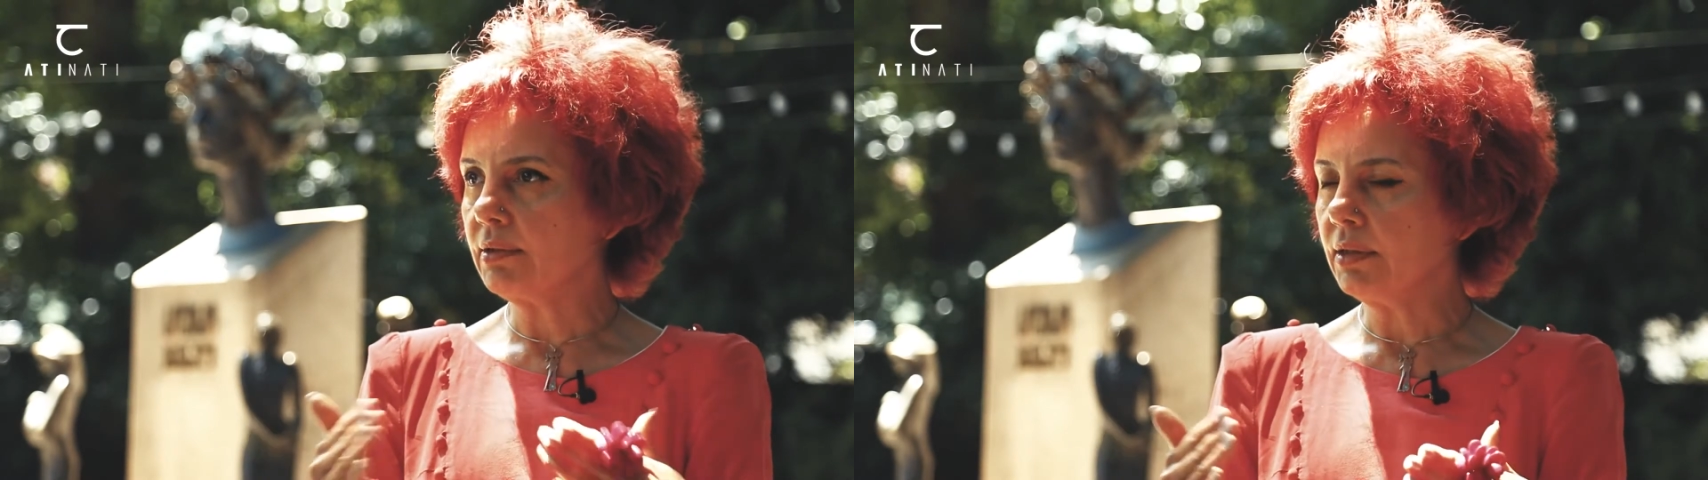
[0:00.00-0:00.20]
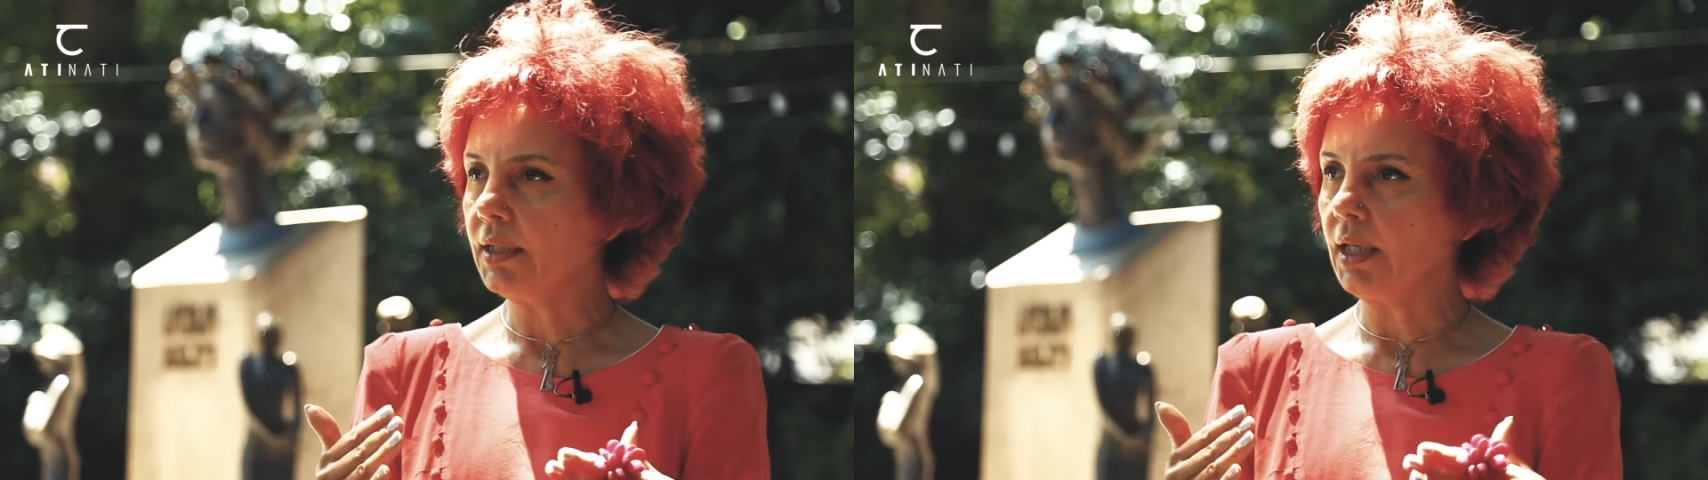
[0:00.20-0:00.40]

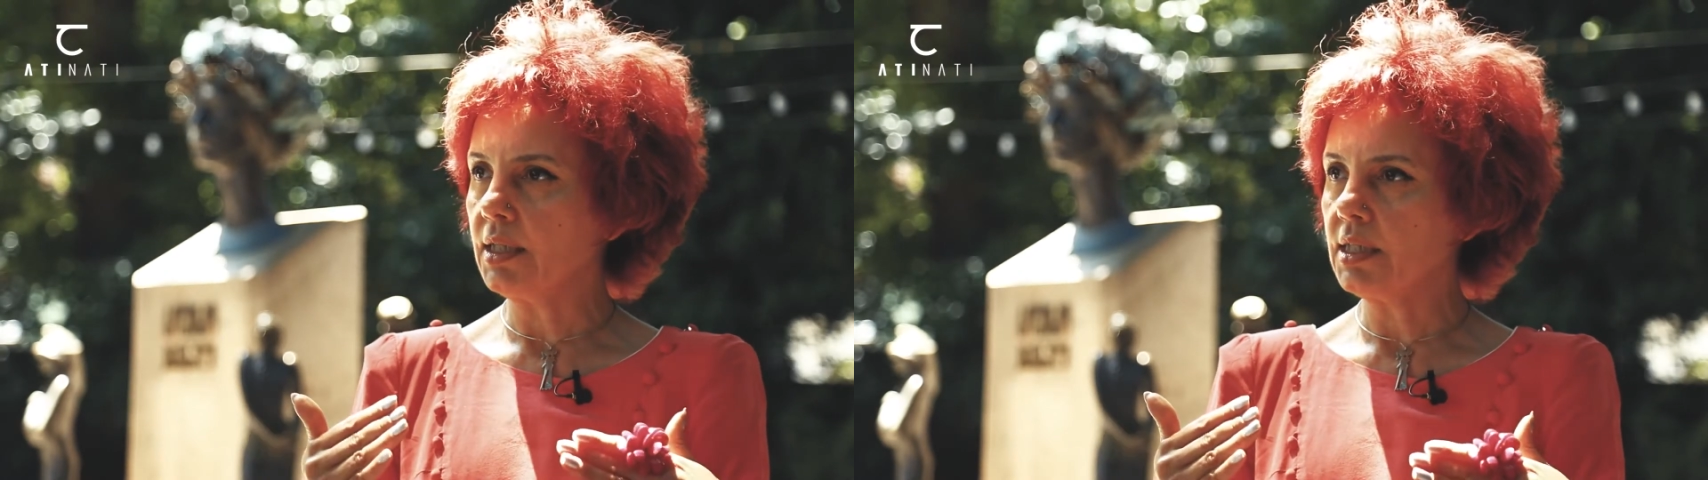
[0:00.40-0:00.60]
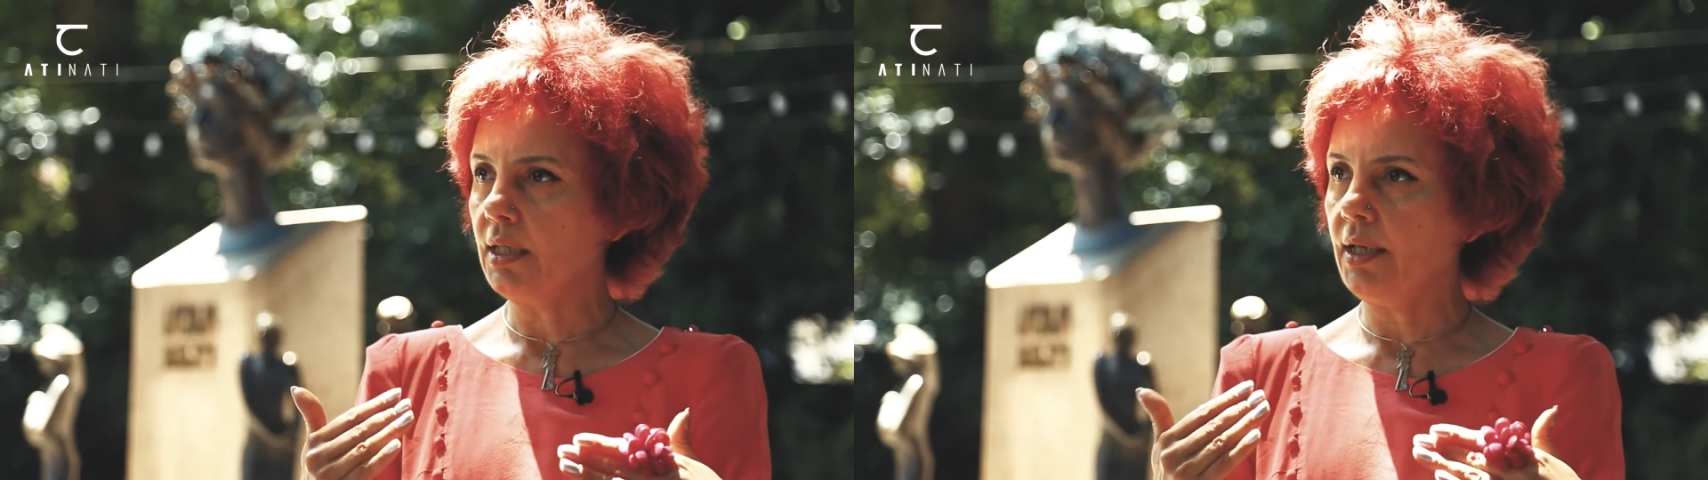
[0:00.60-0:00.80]
had
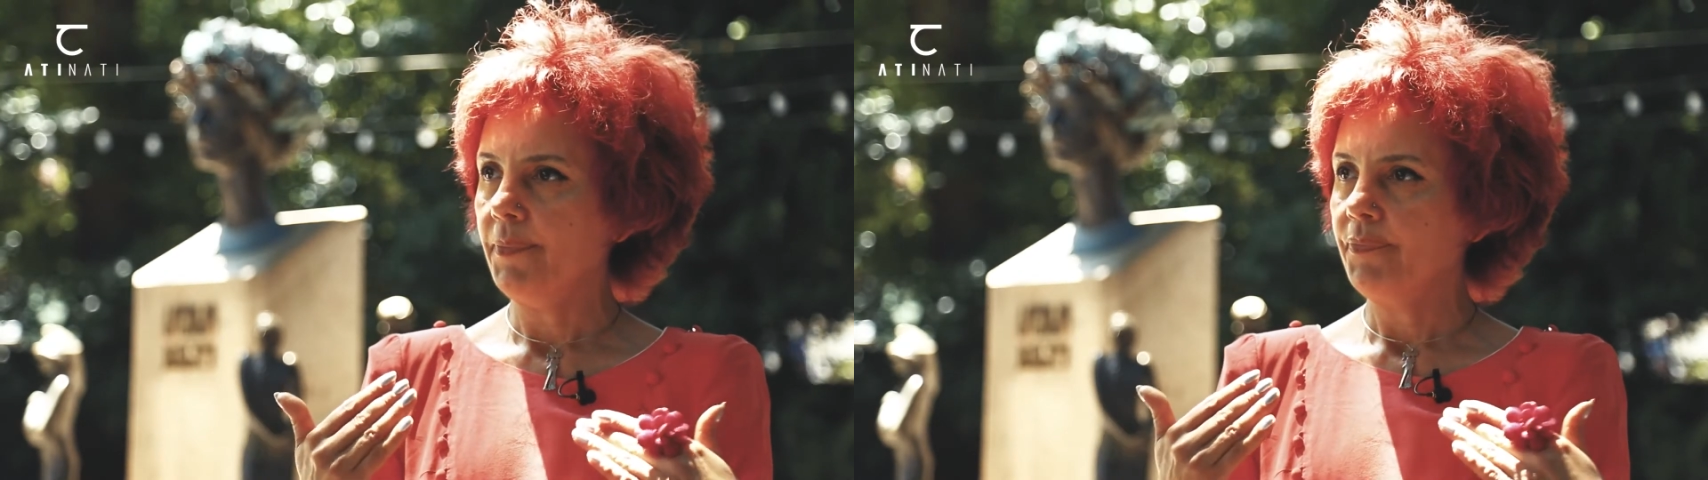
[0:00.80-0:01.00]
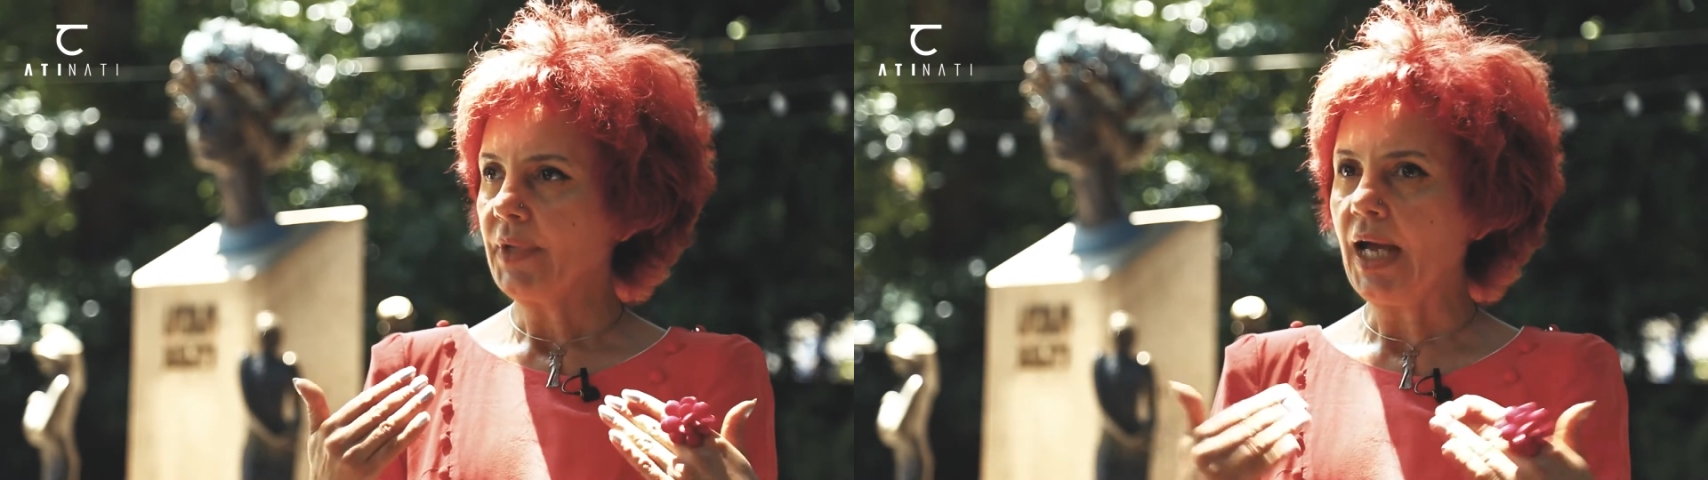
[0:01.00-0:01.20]
never been
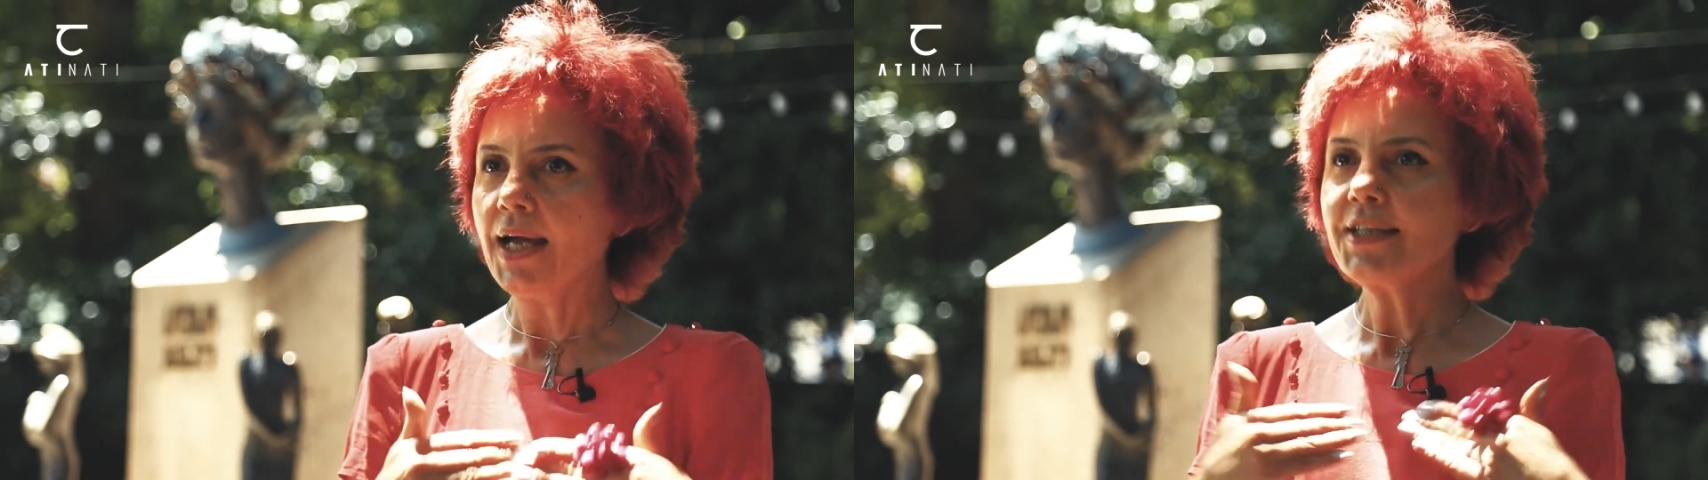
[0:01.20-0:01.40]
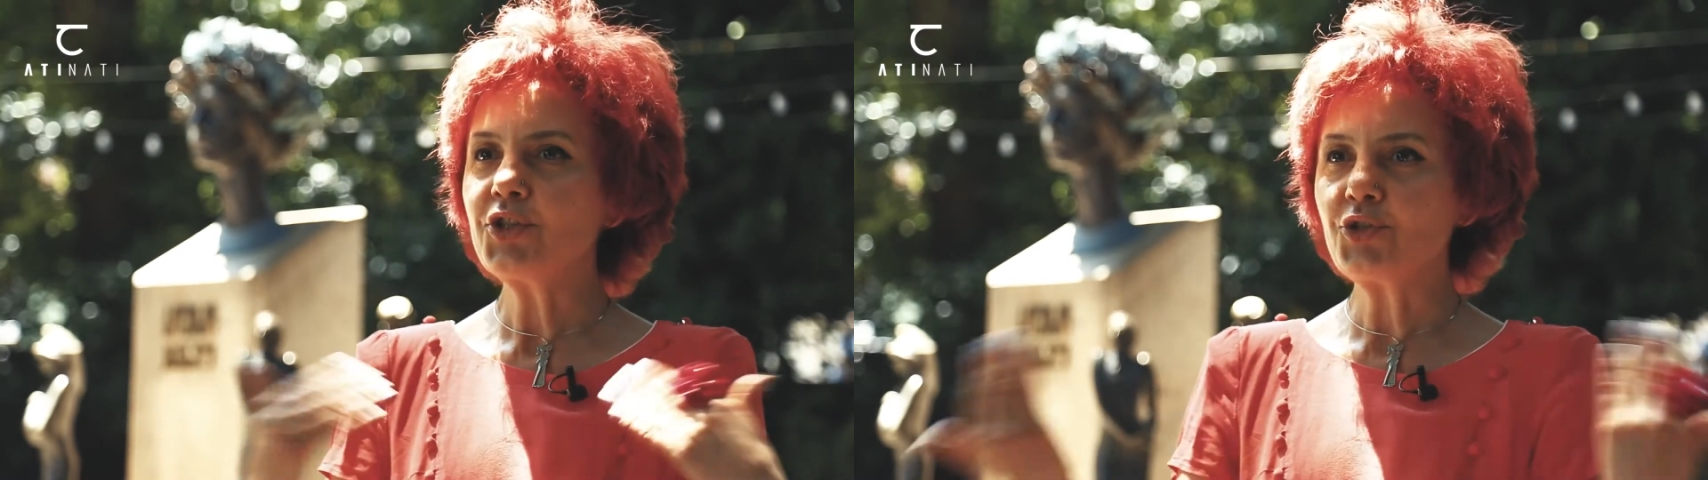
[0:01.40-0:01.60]
part of
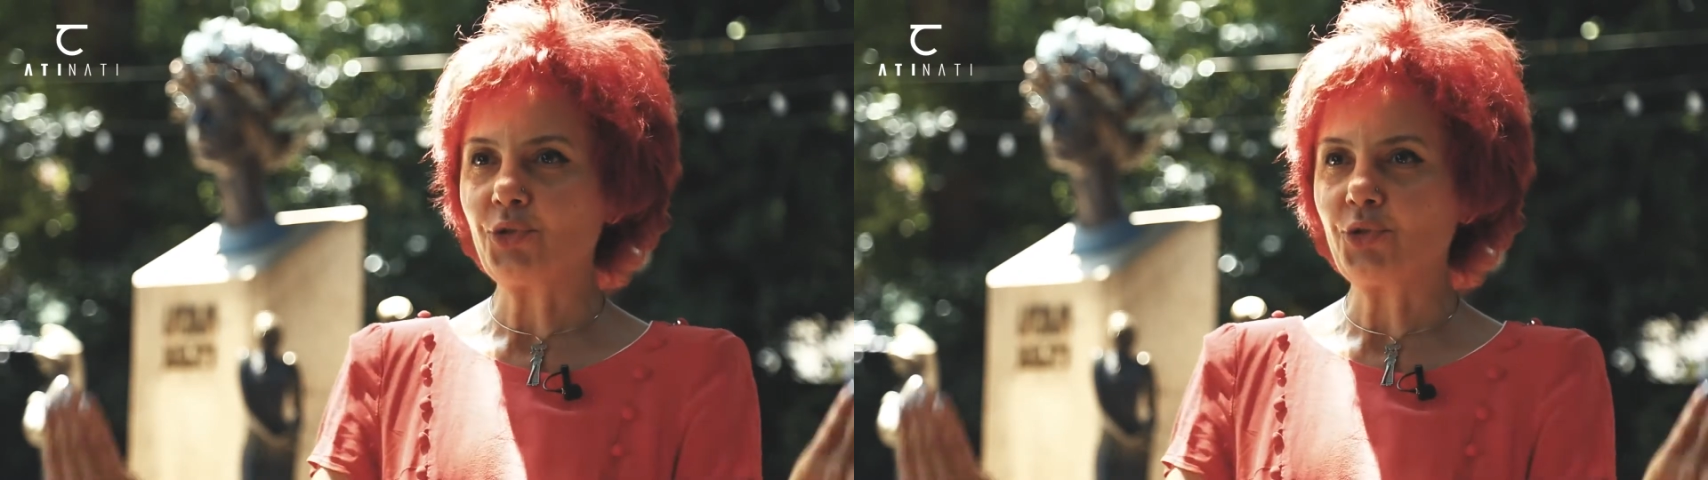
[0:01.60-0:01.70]
it.